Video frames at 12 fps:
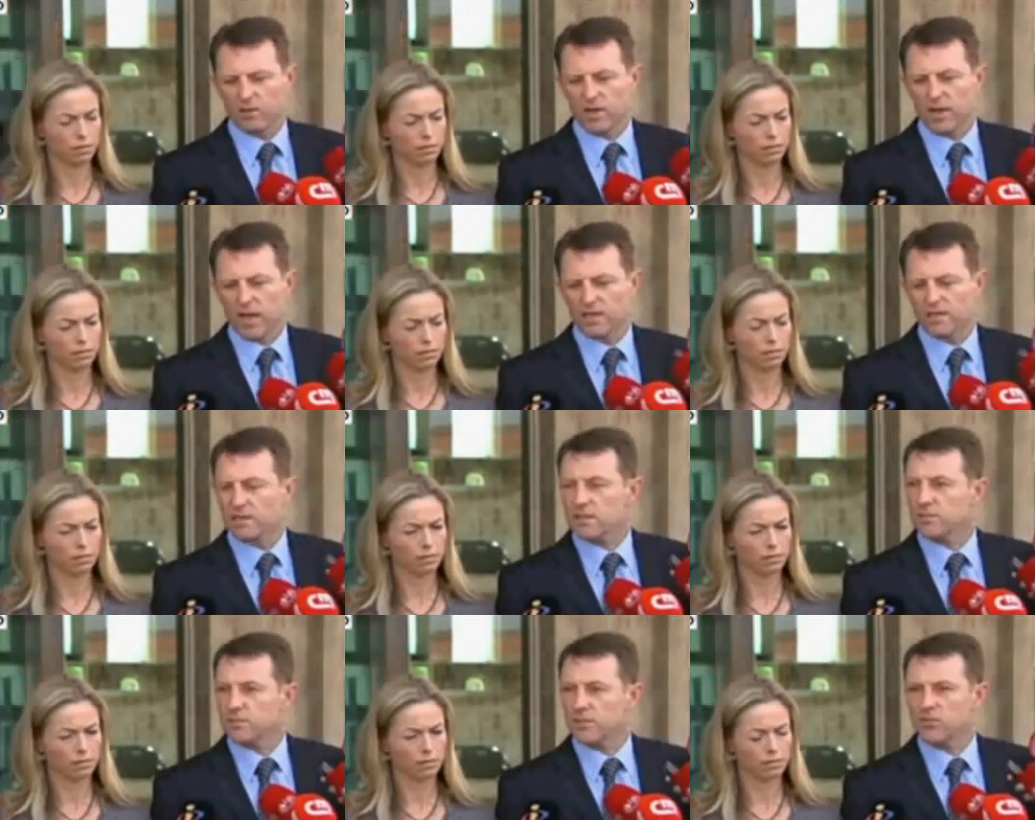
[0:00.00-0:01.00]
Speaker 1: The legal
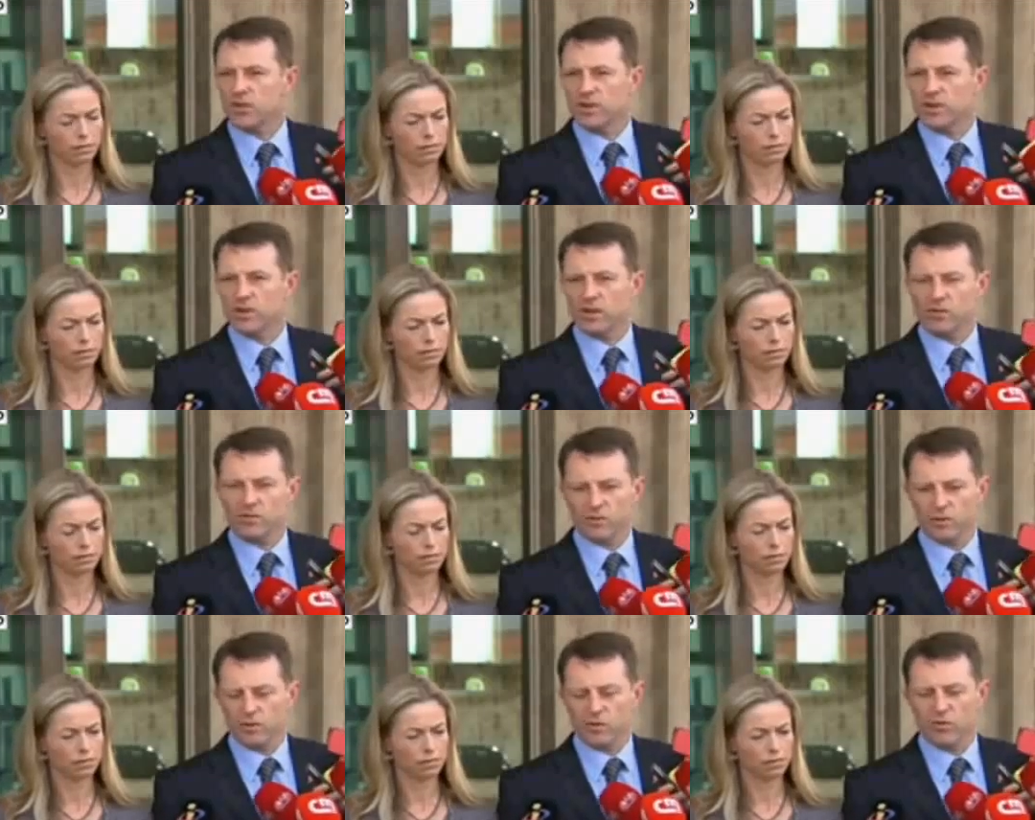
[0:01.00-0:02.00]
case has been running
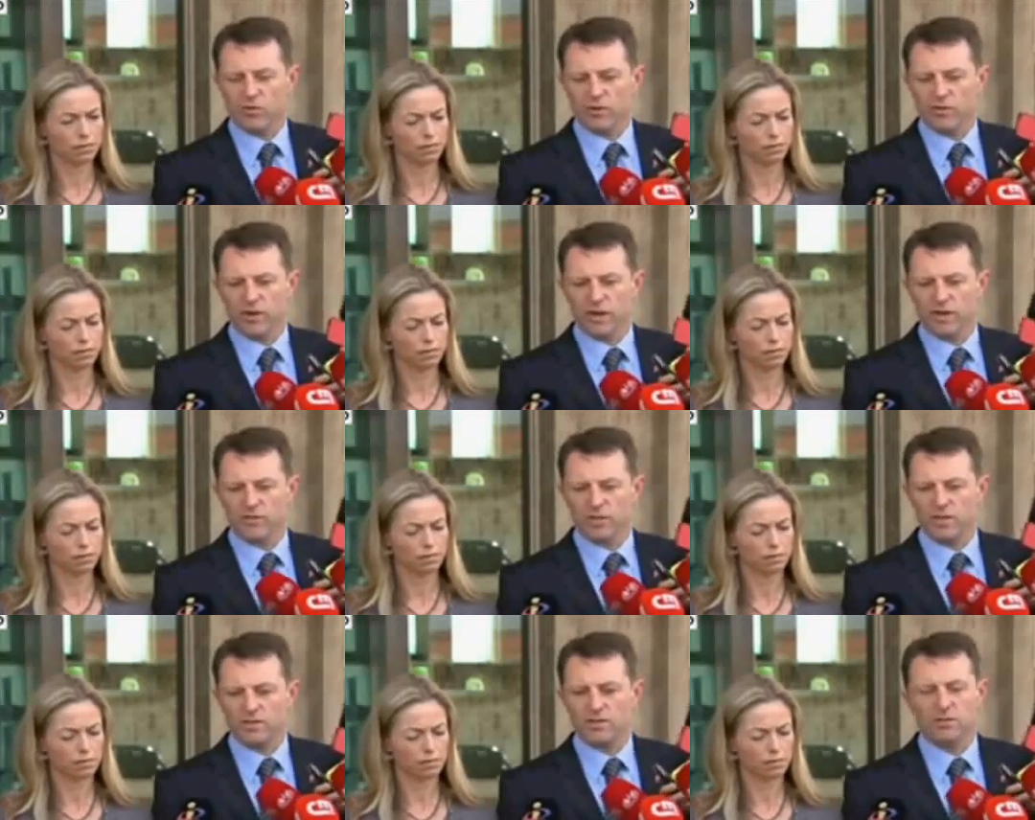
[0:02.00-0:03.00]
now for over
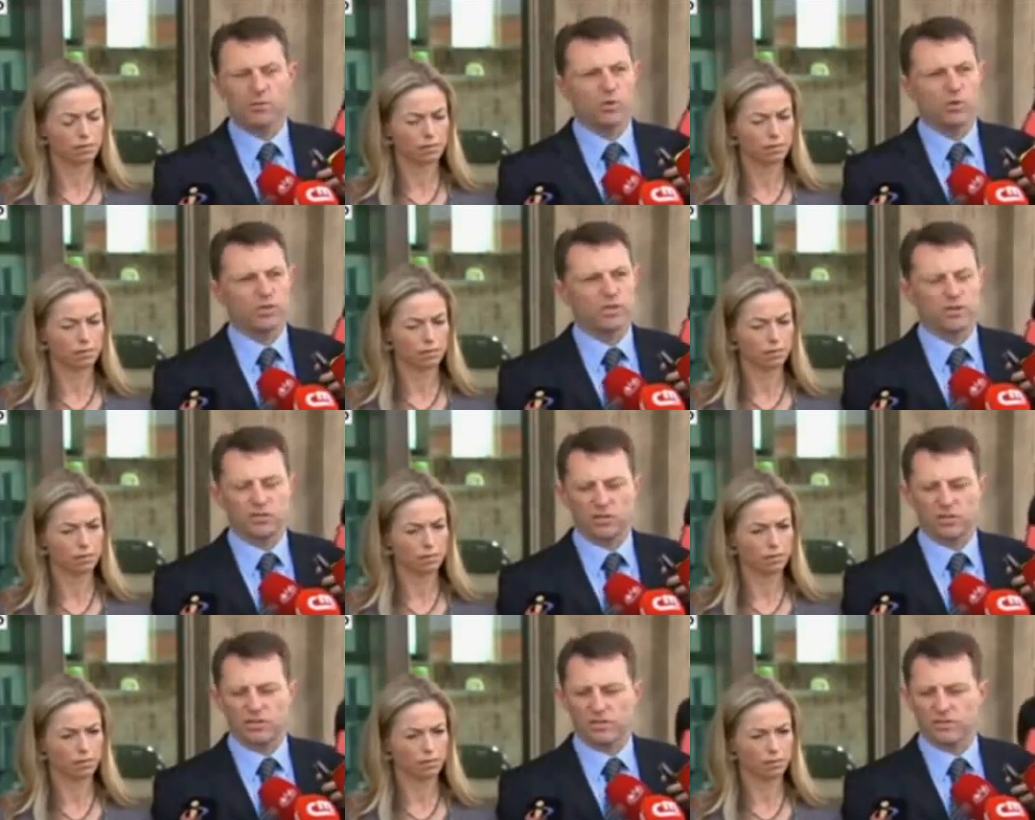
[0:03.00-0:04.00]
five years and we
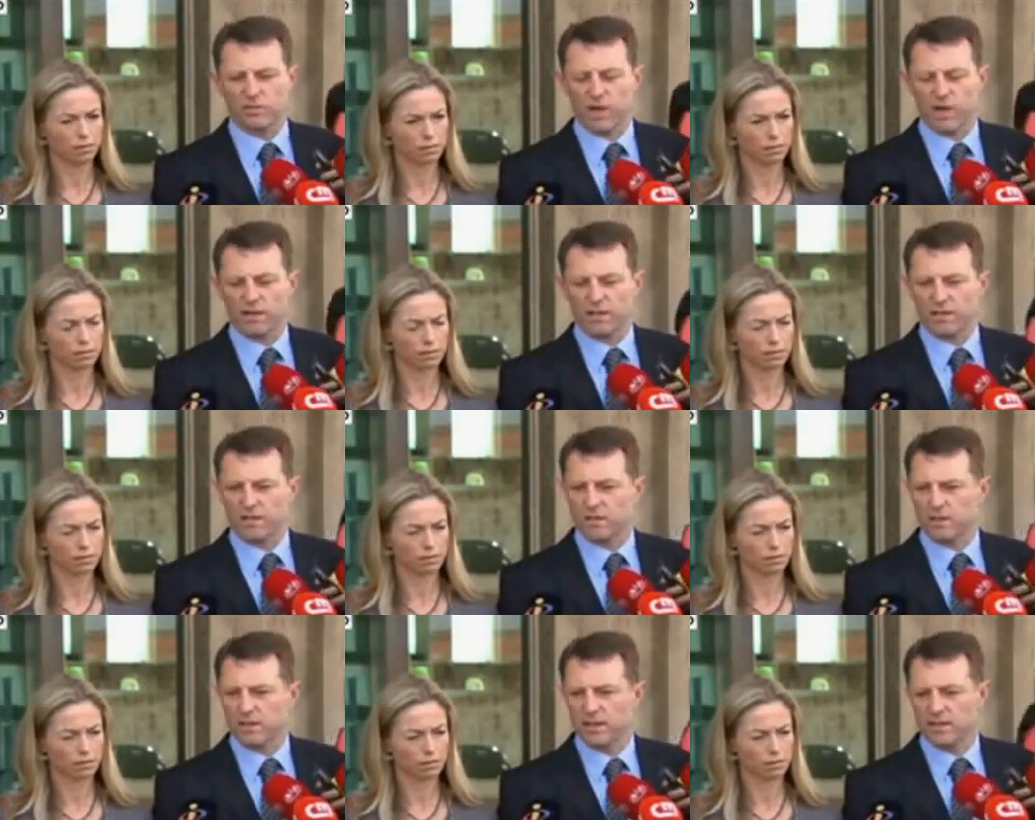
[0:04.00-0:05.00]
want to get justice for
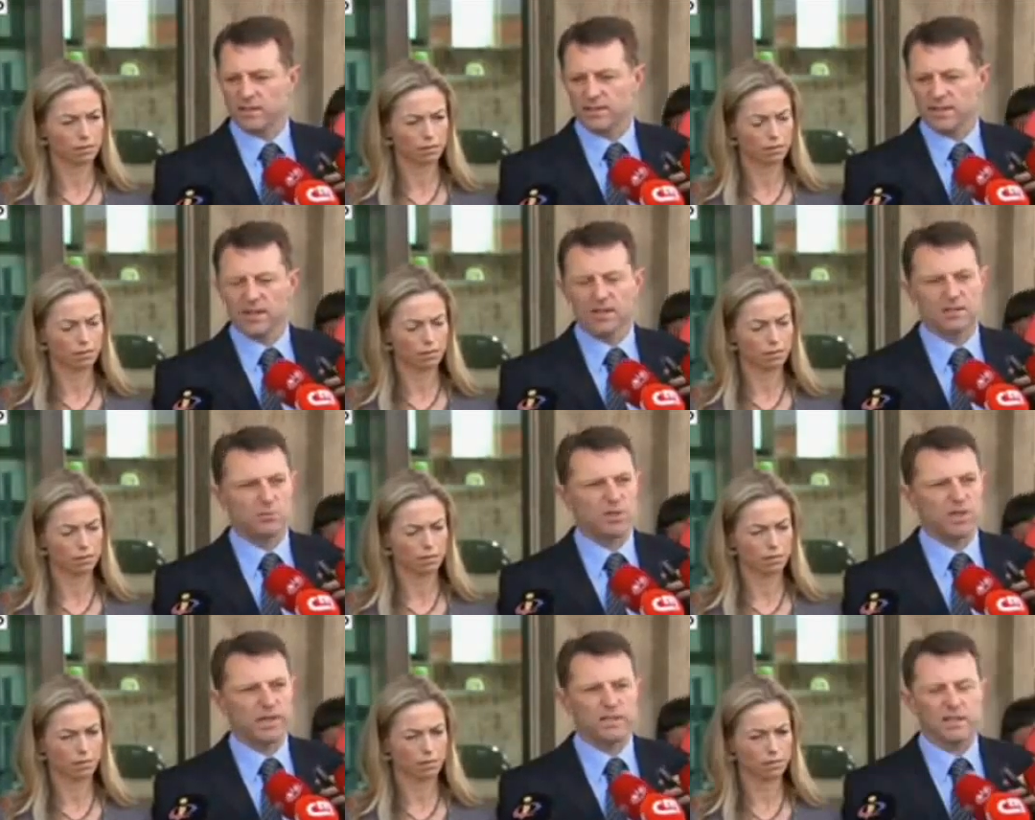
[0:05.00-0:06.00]
Madeleine.
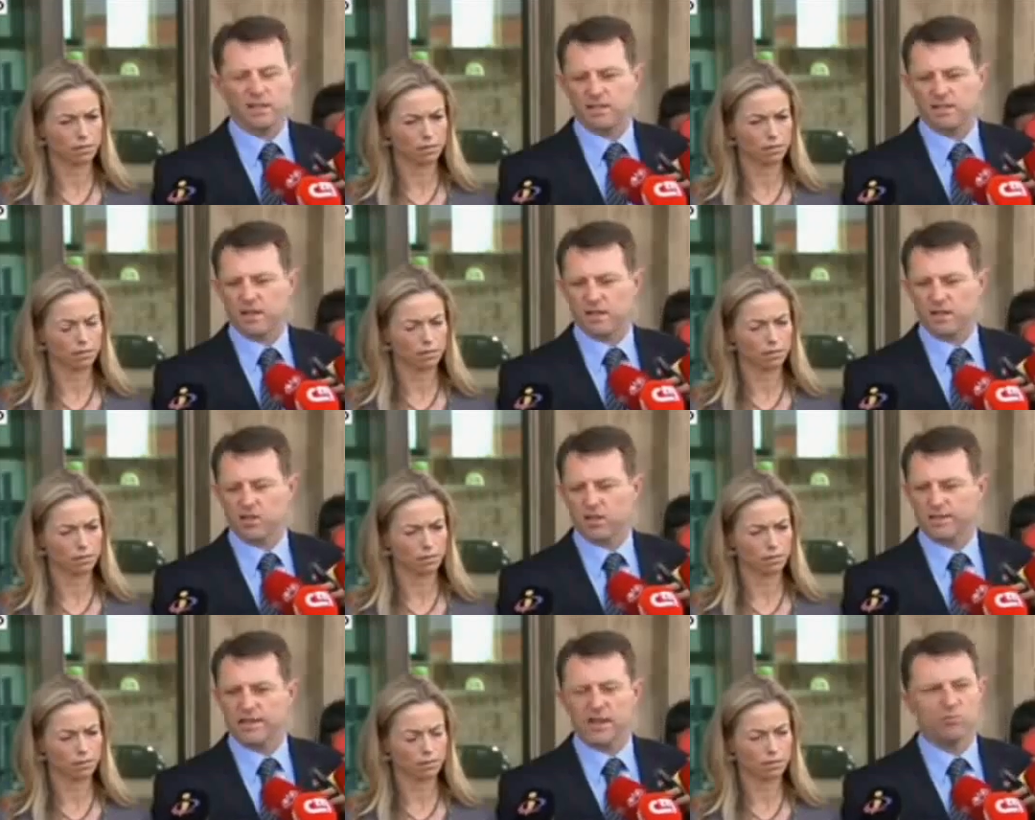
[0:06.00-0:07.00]
Today is a blatant and
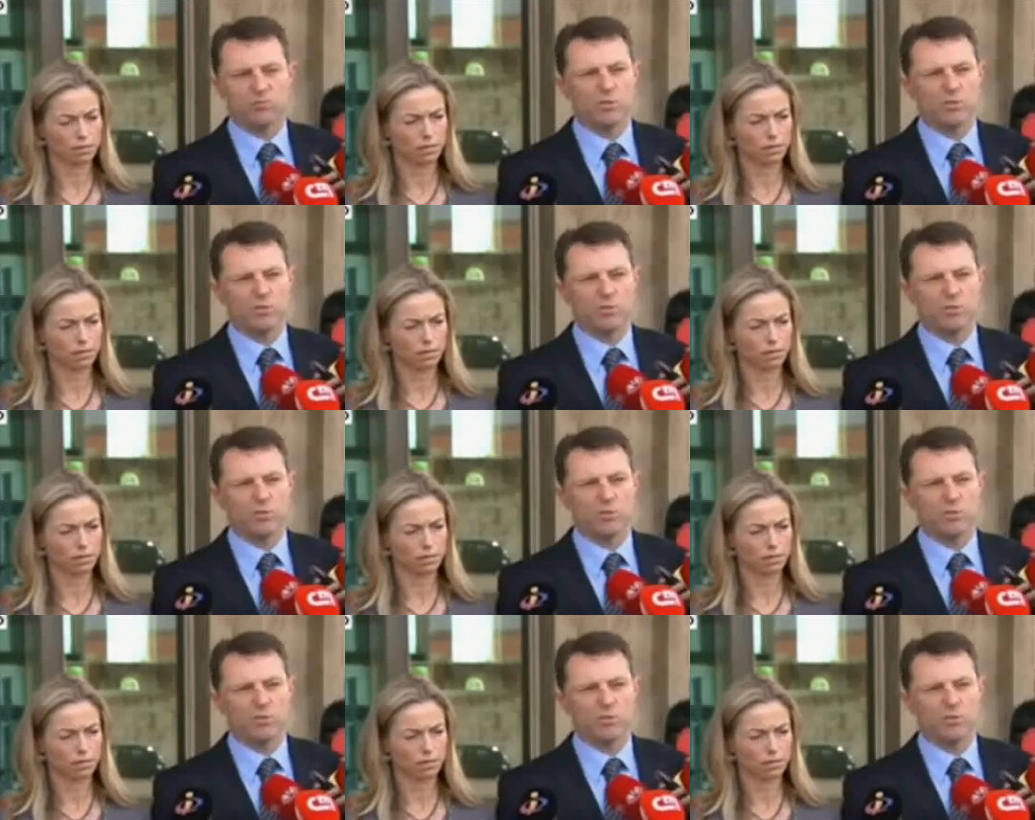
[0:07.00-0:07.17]
cynical